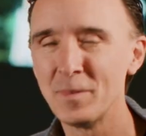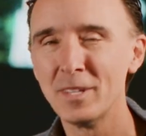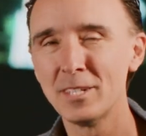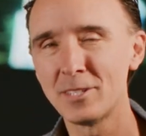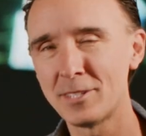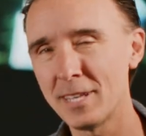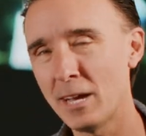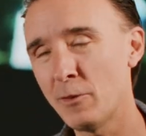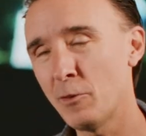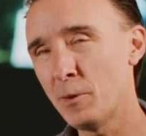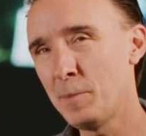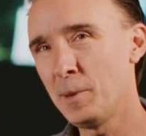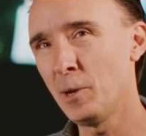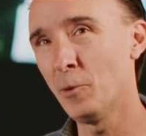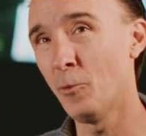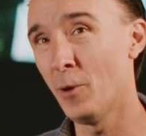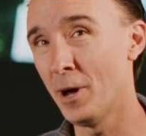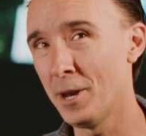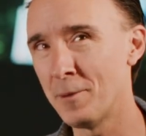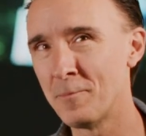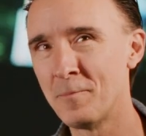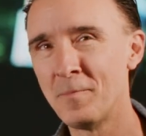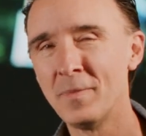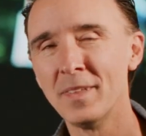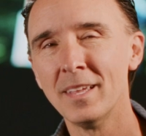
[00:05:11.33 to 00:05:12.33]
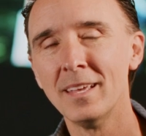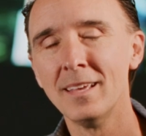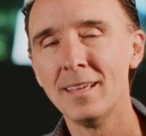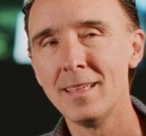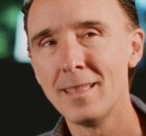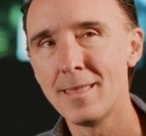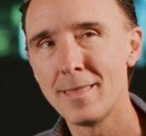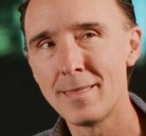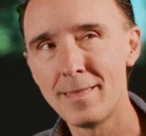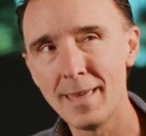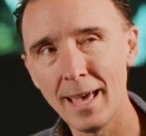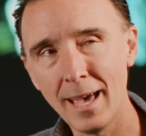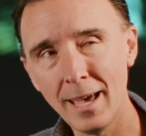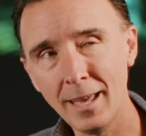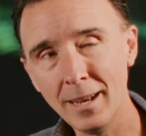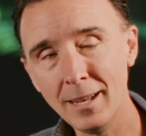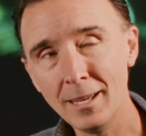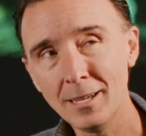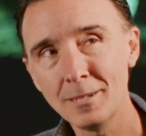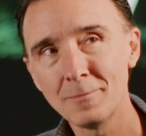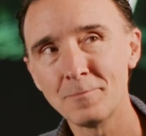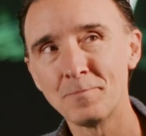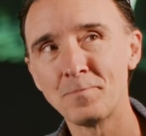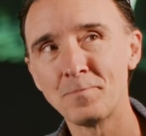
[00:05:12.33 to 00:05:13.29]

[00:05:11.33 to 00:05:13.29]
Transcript: So that would be one. Then